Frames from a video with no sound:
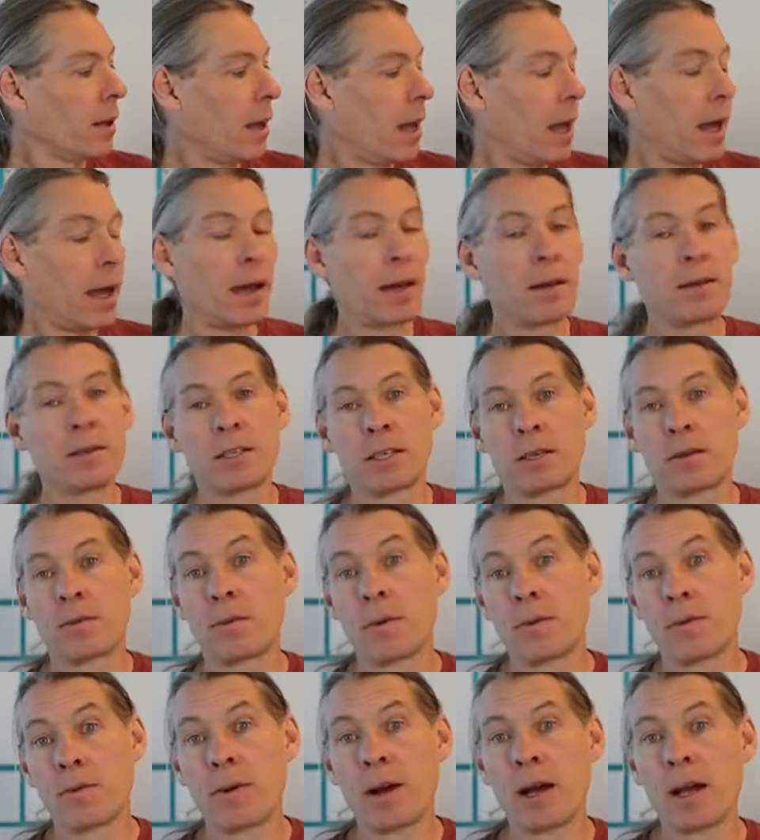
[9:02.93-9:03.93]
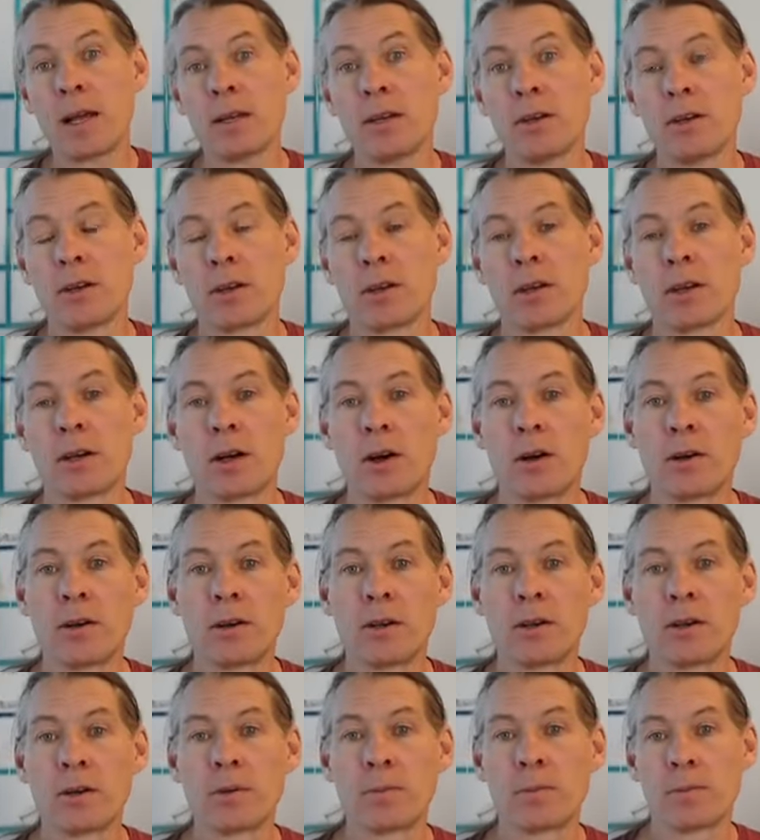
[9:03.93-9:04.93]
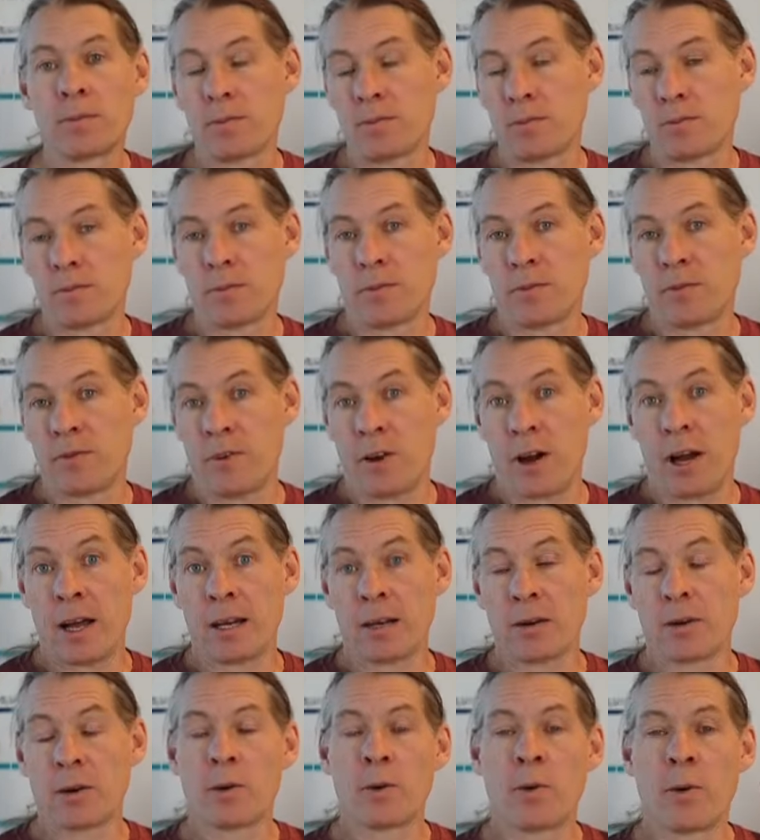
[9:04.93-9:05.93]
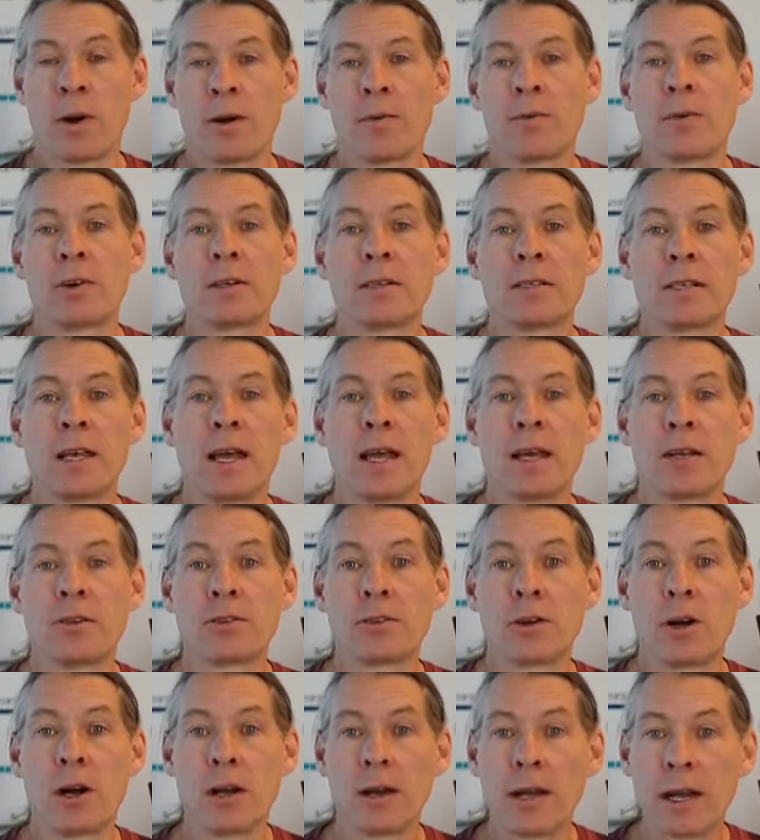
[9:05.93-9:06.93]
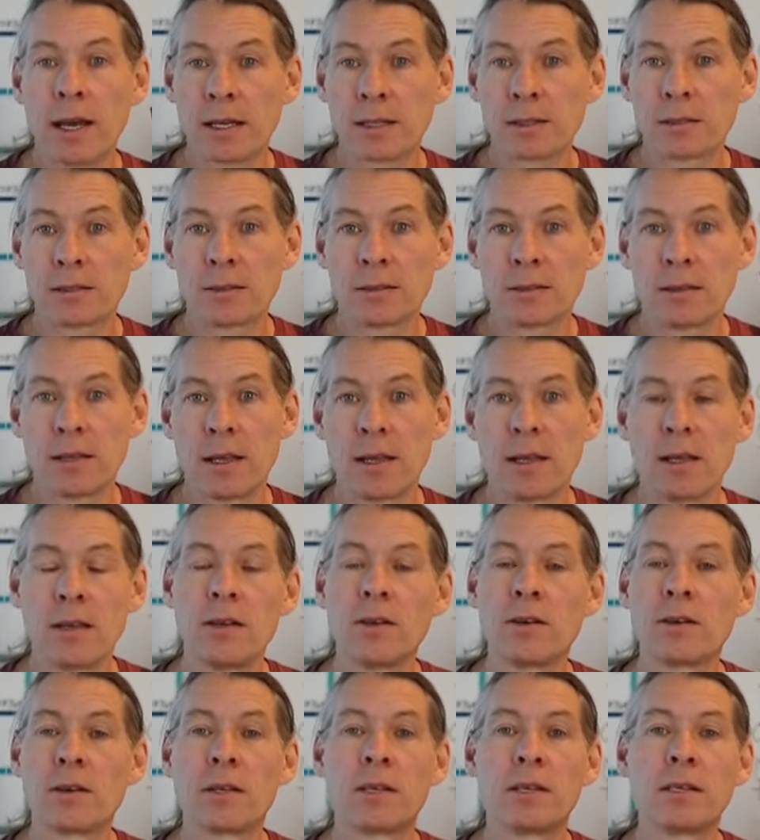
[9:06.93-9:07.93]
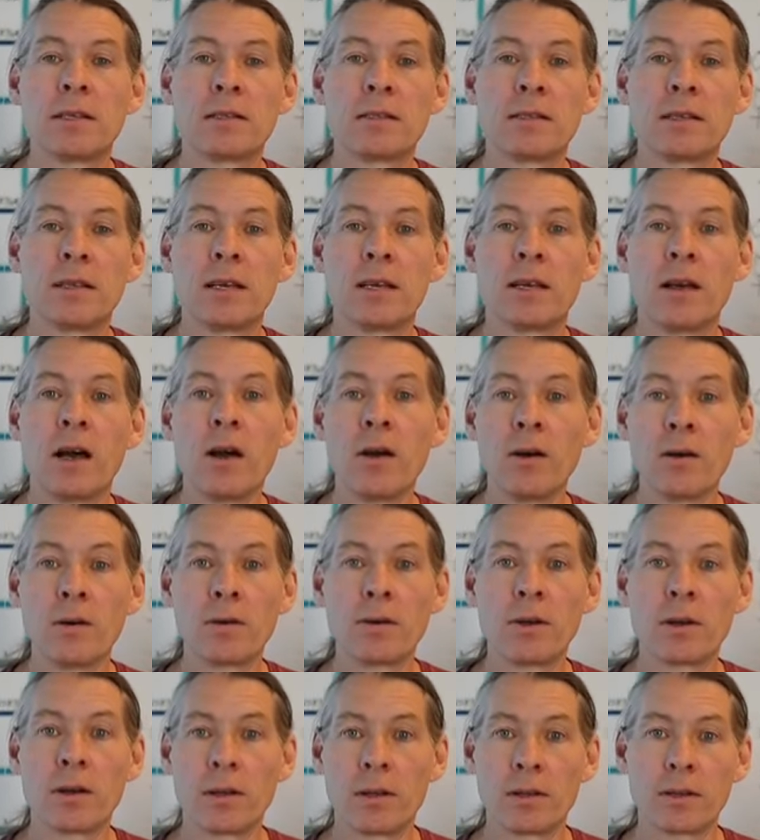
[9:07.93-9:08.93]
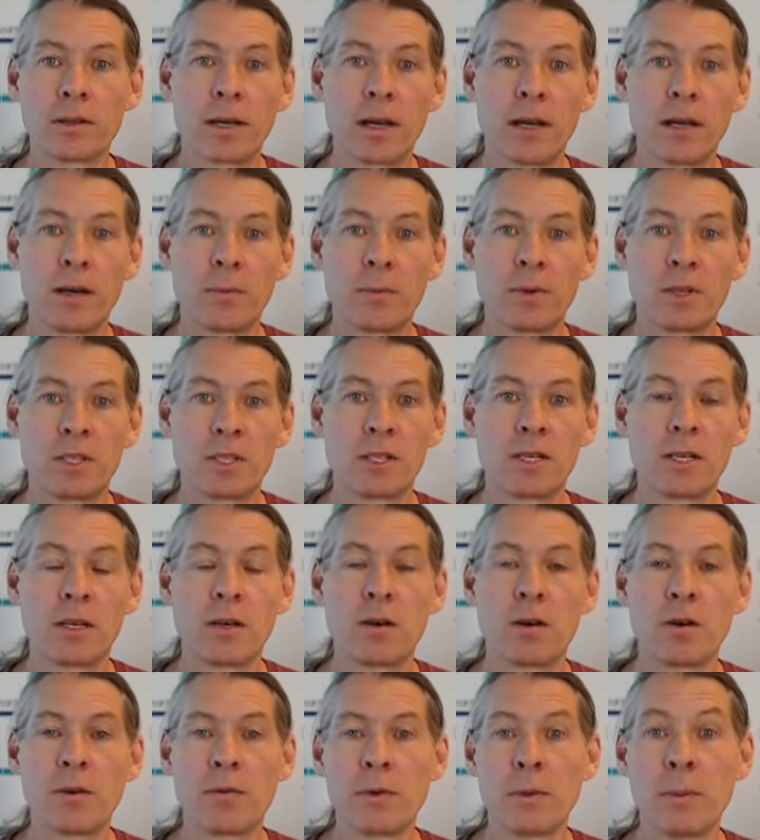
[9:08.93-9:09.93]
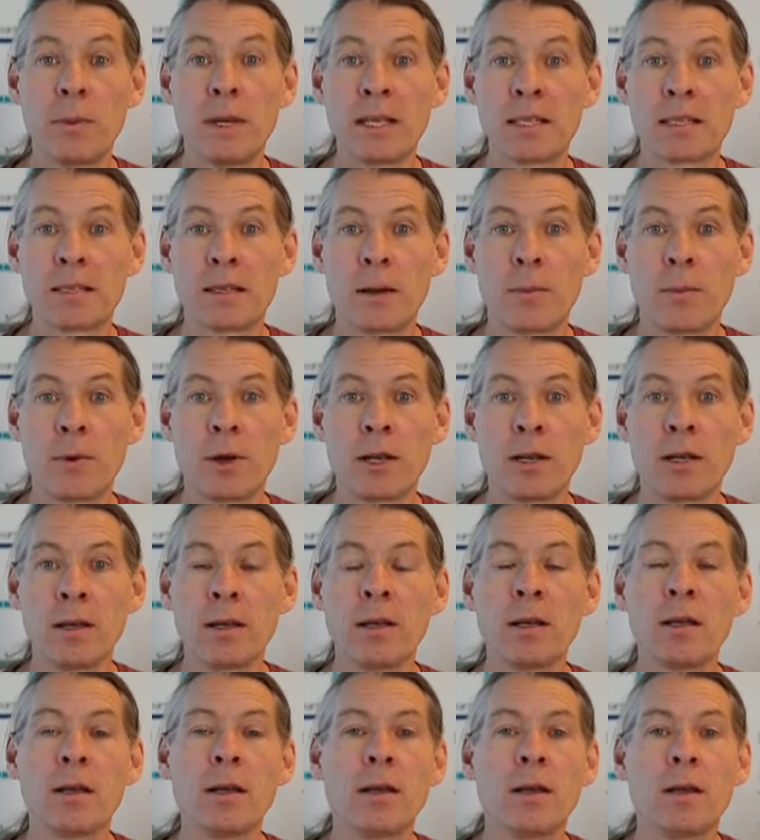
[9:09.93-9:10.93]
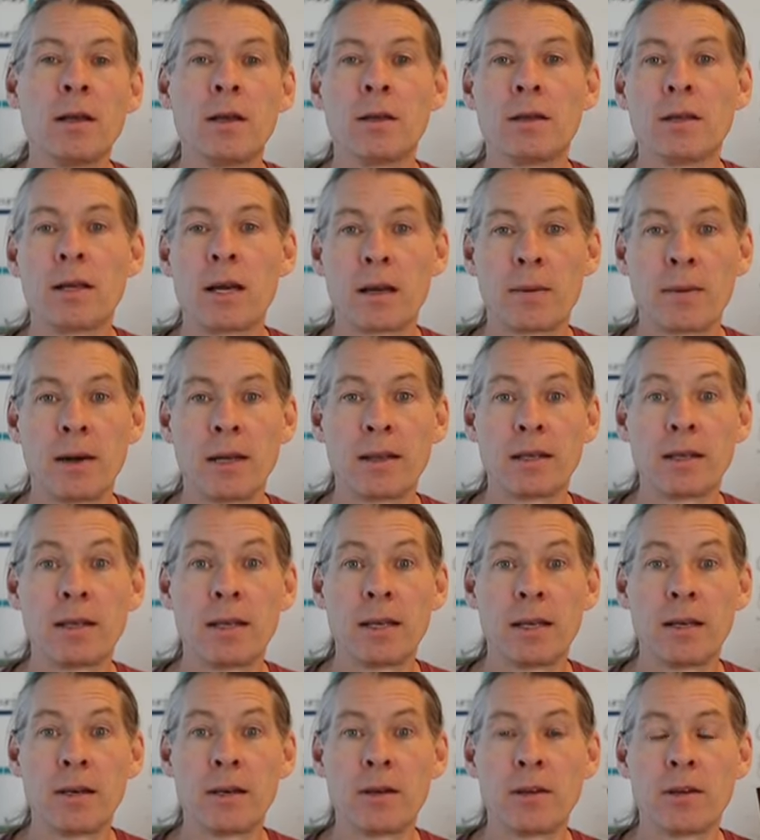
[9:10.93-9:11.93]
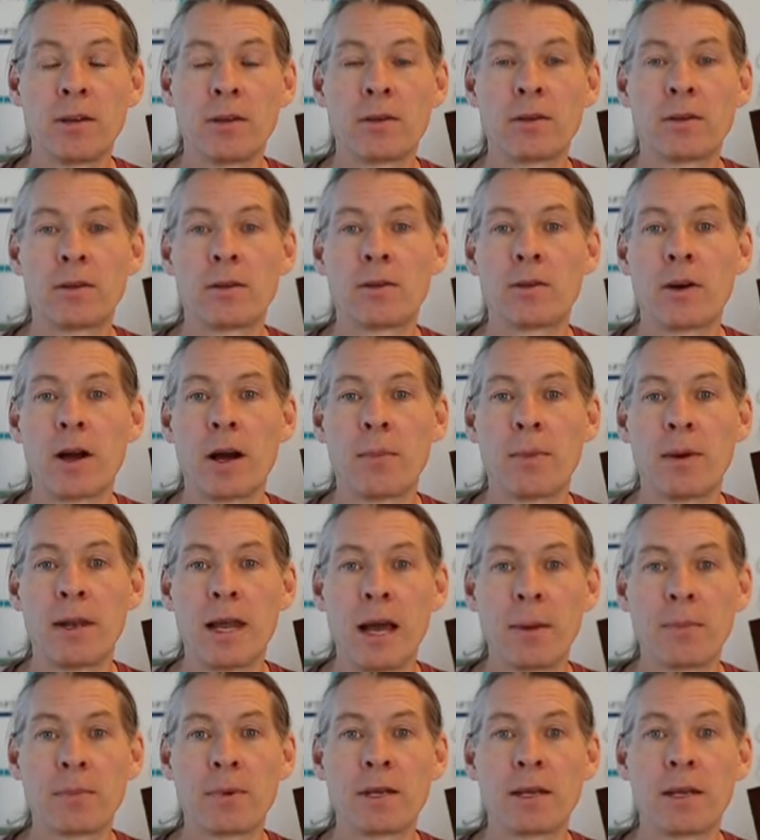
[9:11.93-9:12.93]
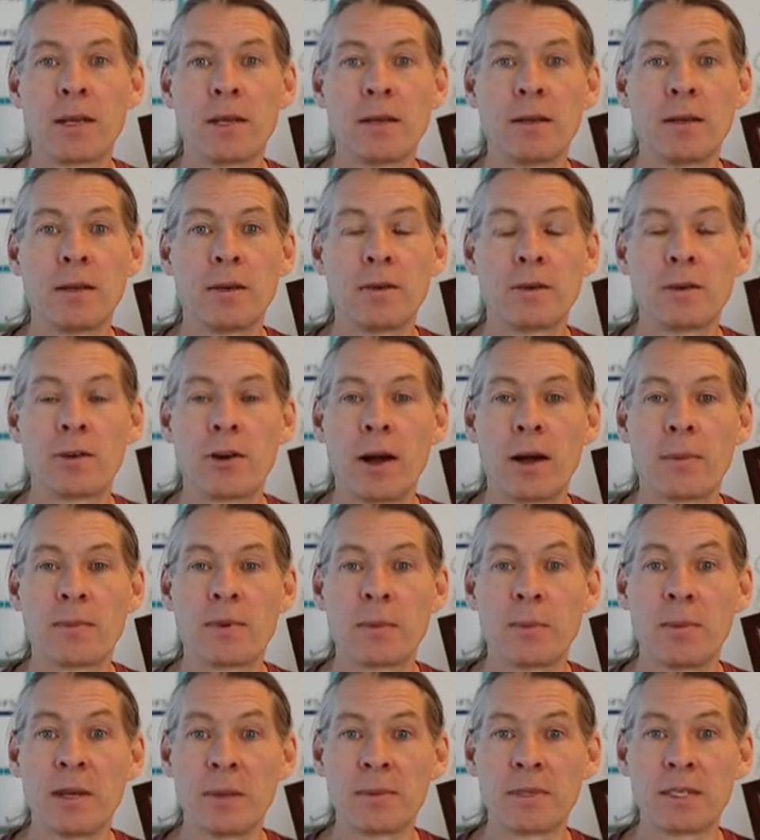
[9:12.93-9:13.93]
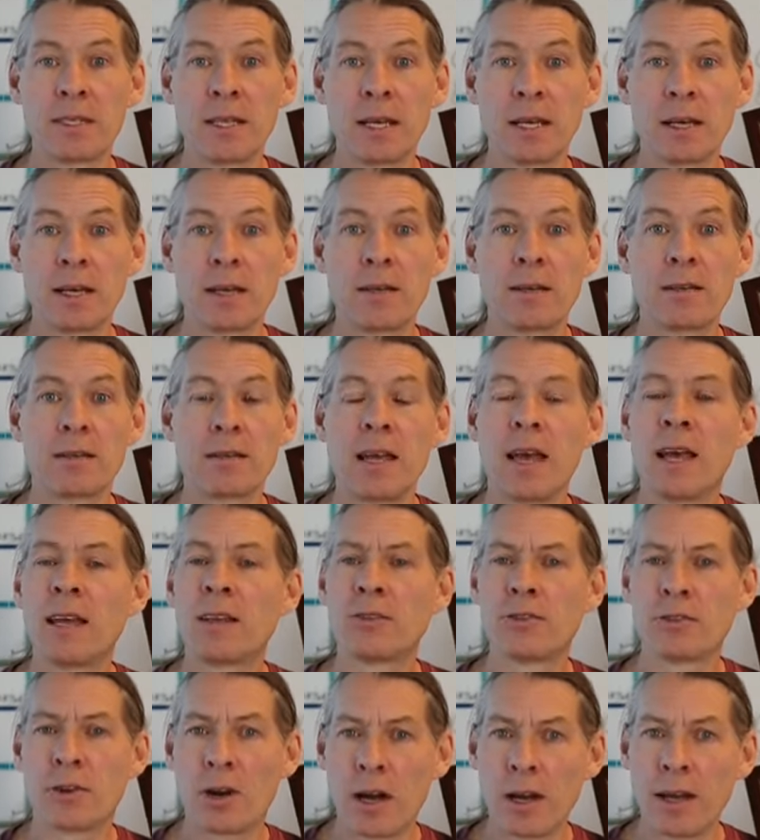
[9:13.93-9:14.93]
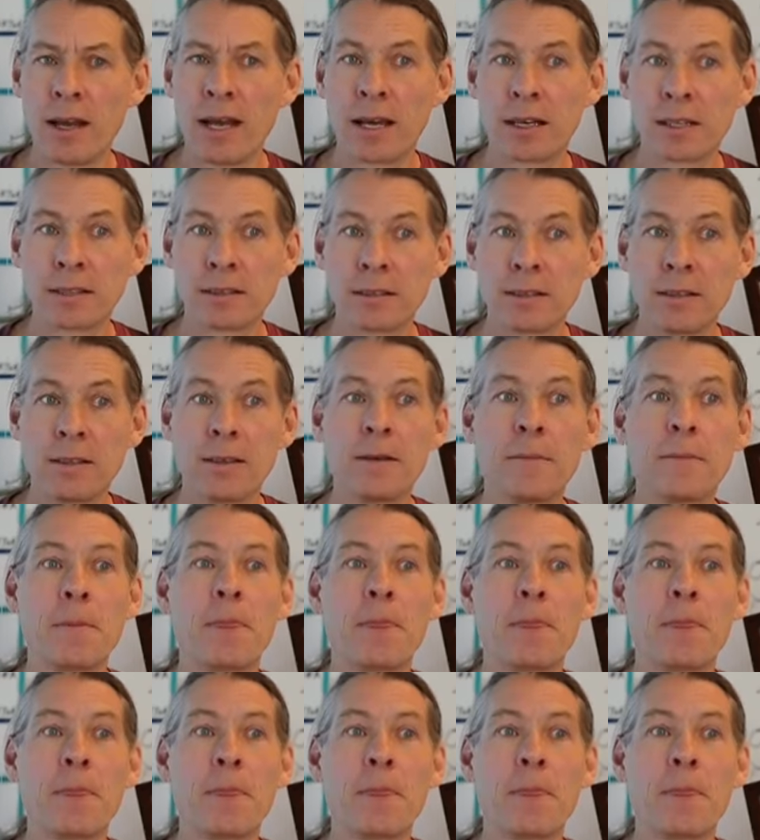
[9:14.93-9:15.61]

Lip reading: And just for fun, you can go to your friend or whoever and say, hey, draw an X. And then you can see, oh, you're this kind of person. Or if you meet someone, you take them out to dinner, you grab a napkin, you grab some lipstick, and you say, hey, draw an X.